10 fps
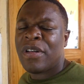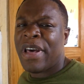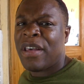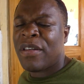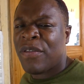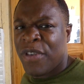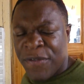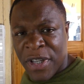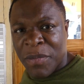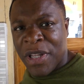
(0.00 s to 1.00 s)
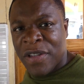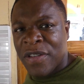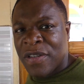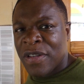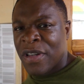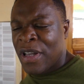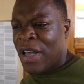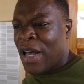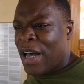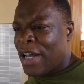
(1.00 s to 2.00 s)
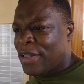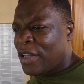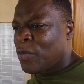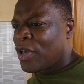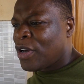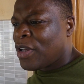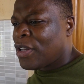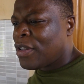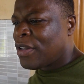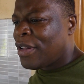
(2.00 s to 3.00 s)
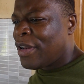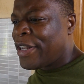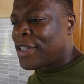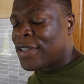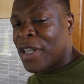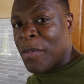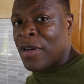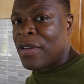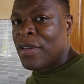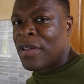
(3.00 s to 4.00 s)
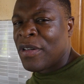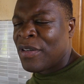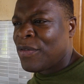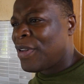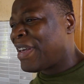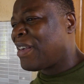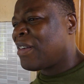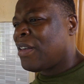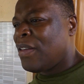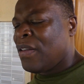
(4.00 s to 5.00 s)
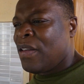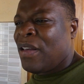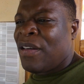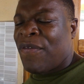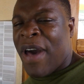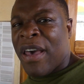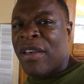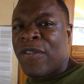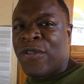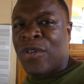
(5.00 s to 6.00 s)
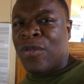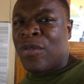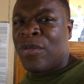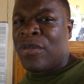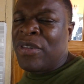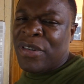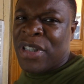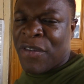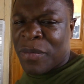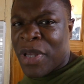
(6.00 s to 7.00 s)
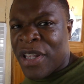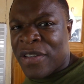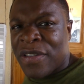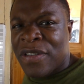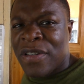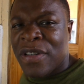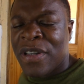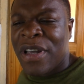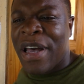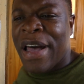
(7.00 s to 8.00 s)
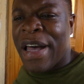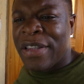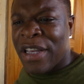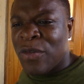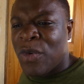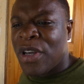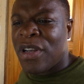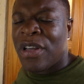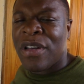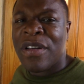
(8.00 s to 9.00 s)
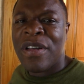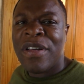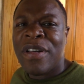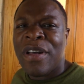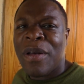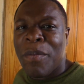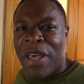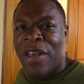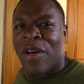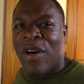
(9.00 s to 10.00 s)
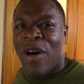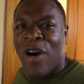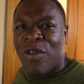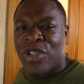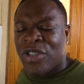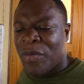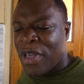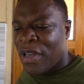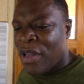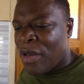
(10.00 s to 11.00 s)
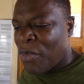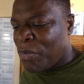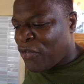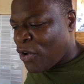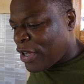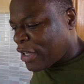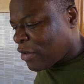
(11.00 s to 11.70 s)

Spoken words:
like 15 minutes, and then we're gonna let it simmer for like 5 to 7 minutes, and then we're gonna make our ginger beer. But before that,